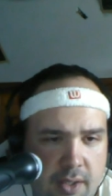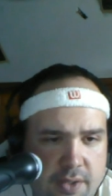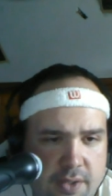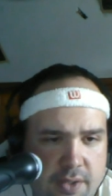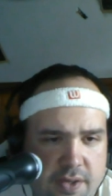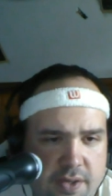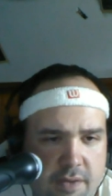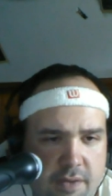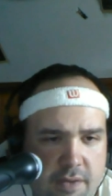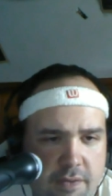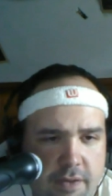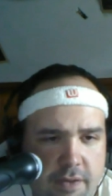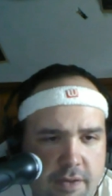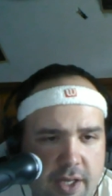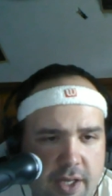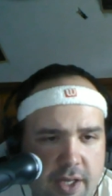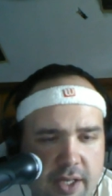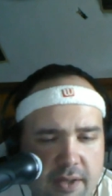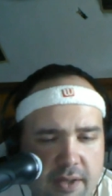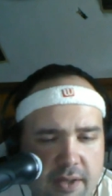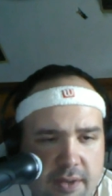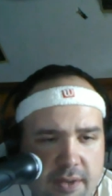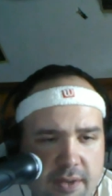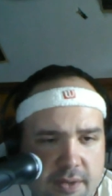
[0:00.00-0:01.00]
2
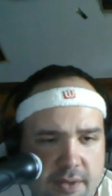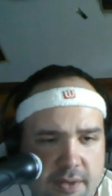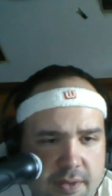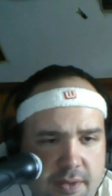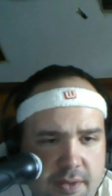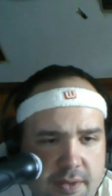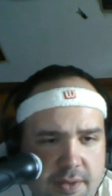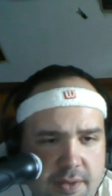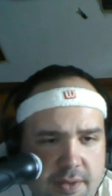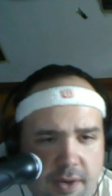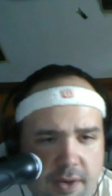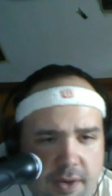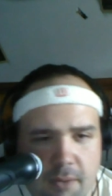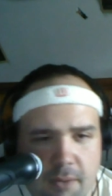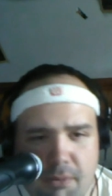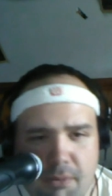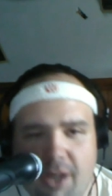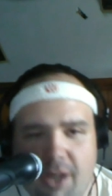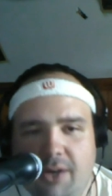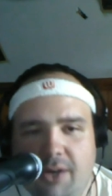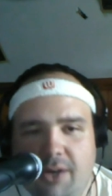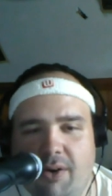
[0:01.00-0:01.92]
Feet Zero Butt